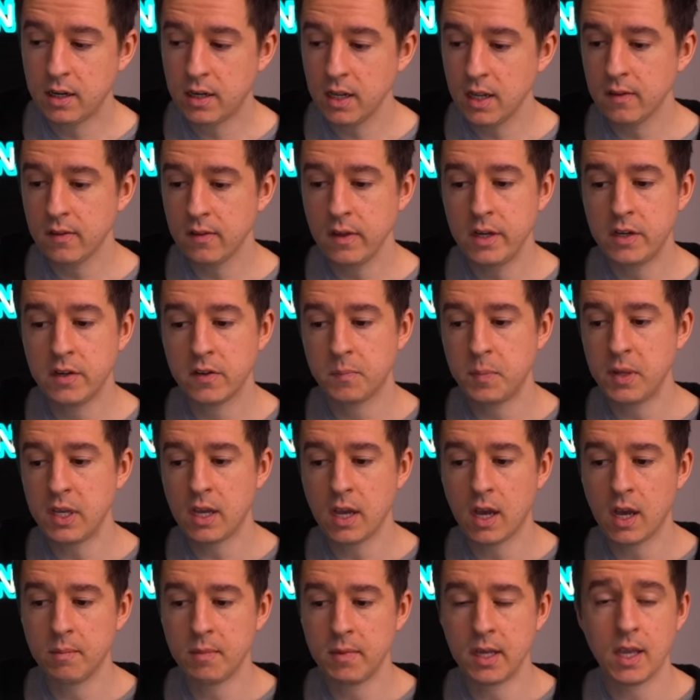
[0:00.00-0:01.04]
Disney just
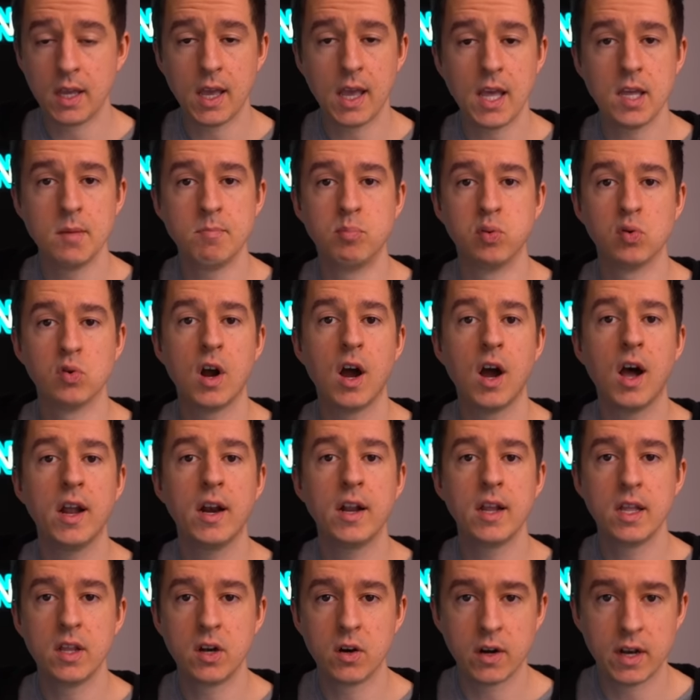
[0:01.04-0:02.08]
becoming a
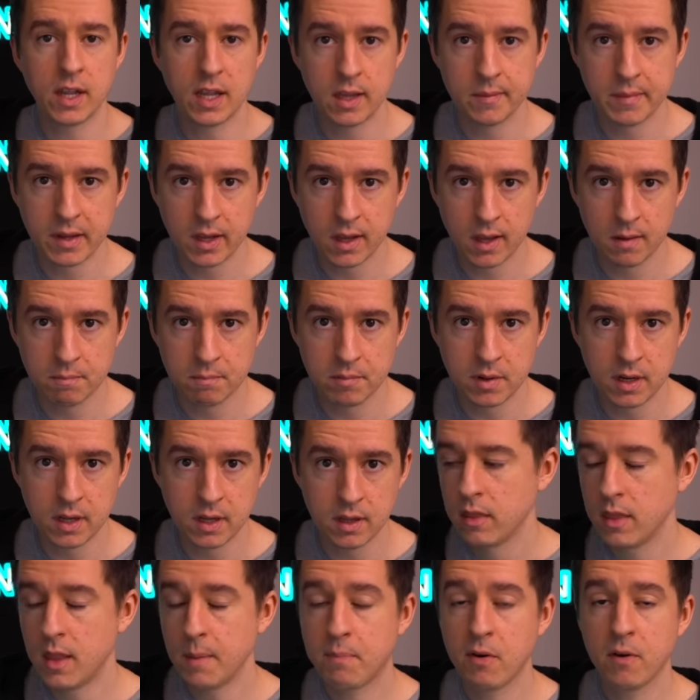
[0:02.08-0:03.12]
broad entertainment
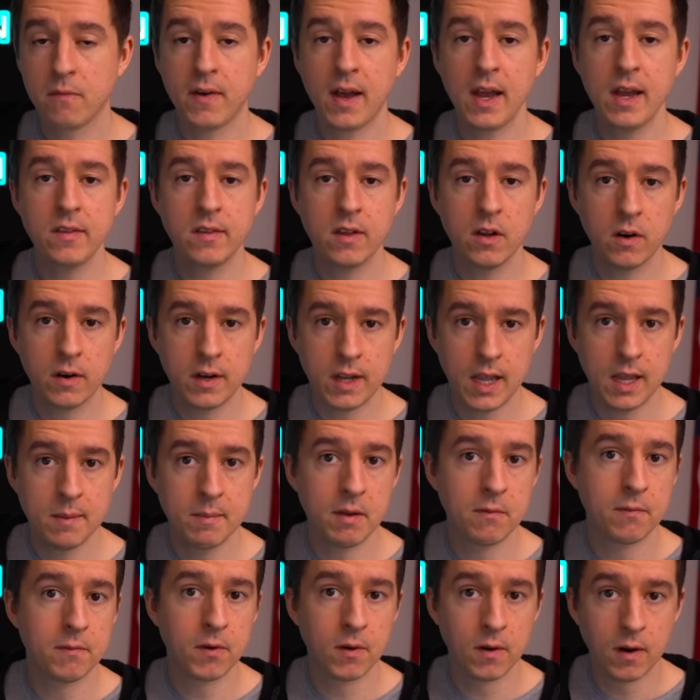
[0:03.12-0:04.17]
company that provides
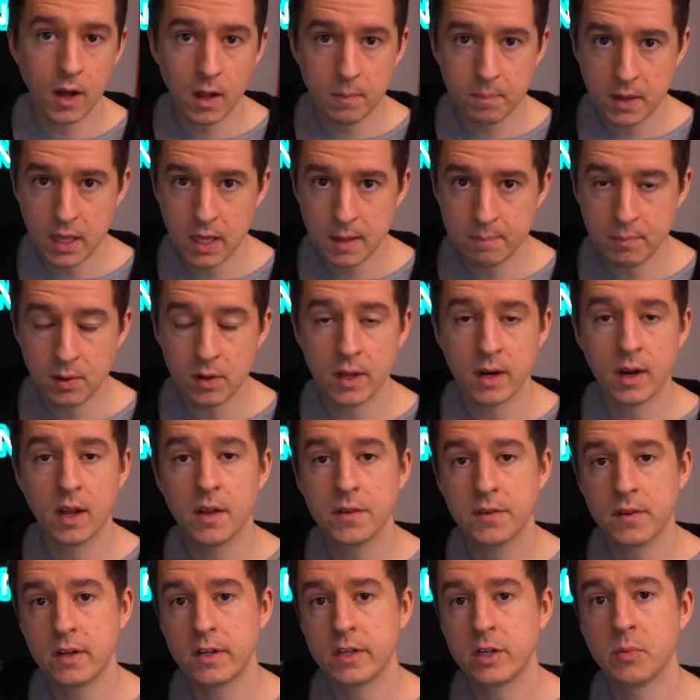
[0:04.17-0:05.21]
entertainment for all people in all
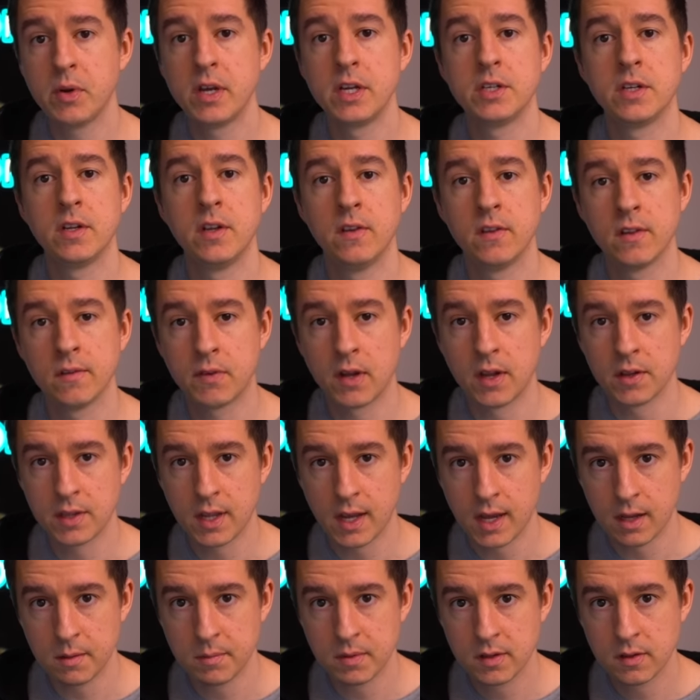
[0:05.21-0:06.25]
situations of all
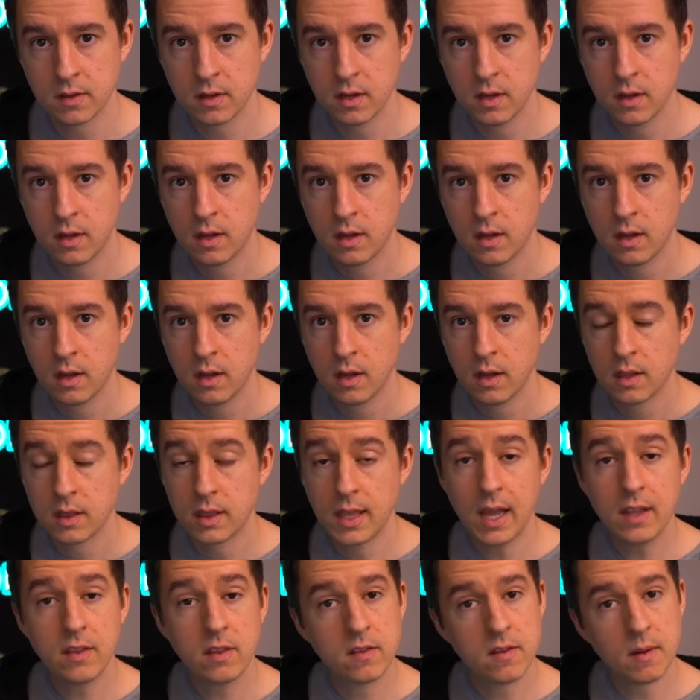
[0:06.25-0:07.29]
types.
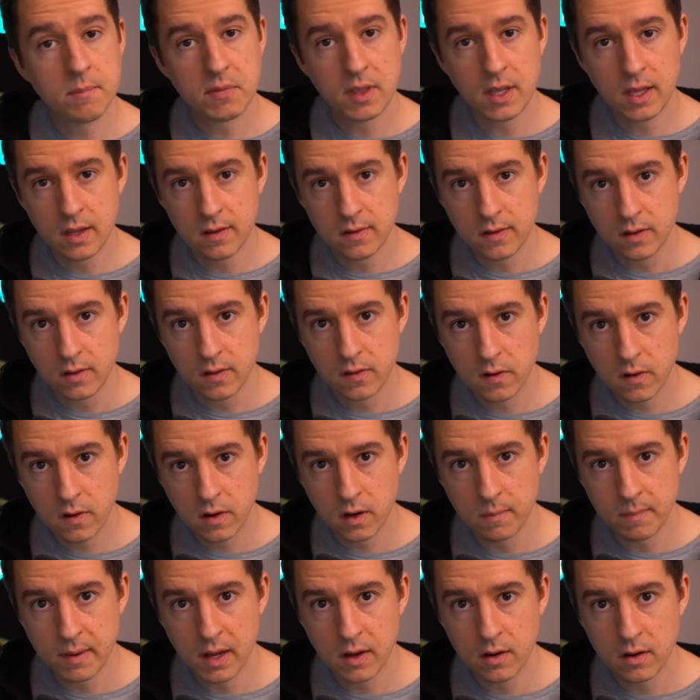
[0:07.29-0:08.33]
That's something he's
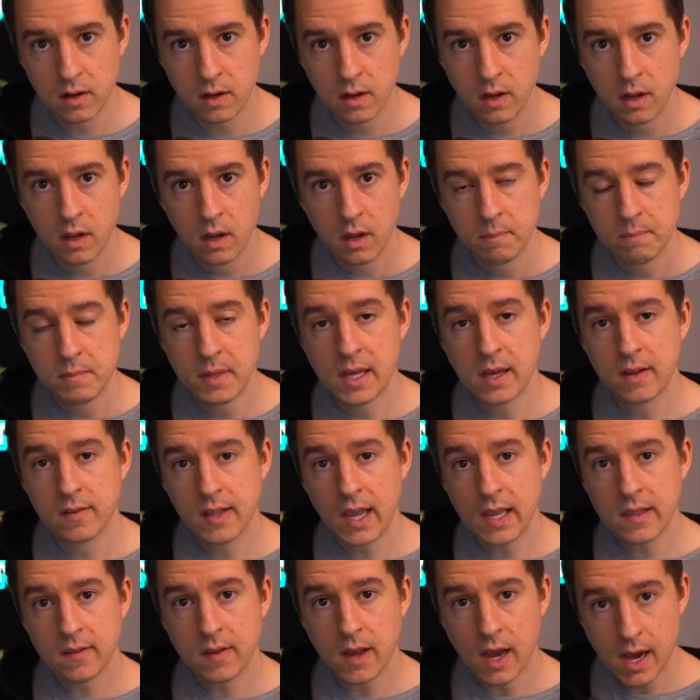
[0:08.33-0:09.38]
concerned about, because
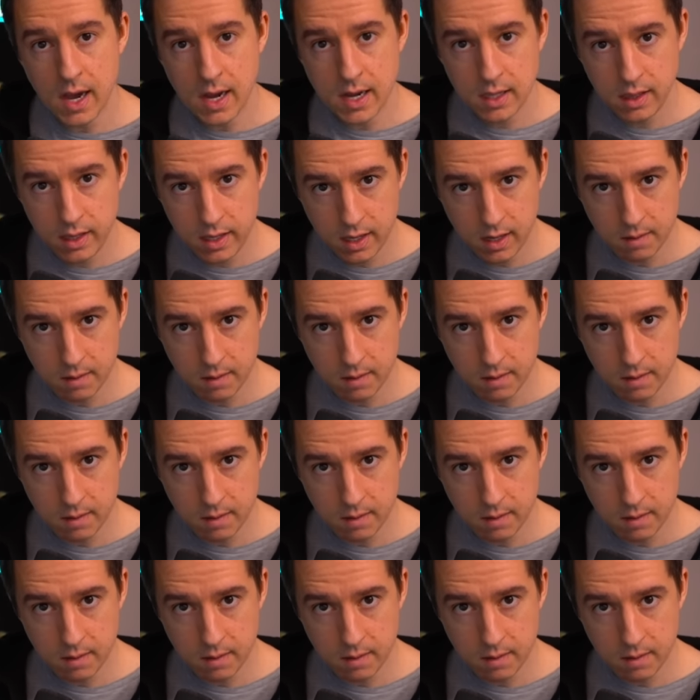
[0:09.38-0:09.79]
that's highly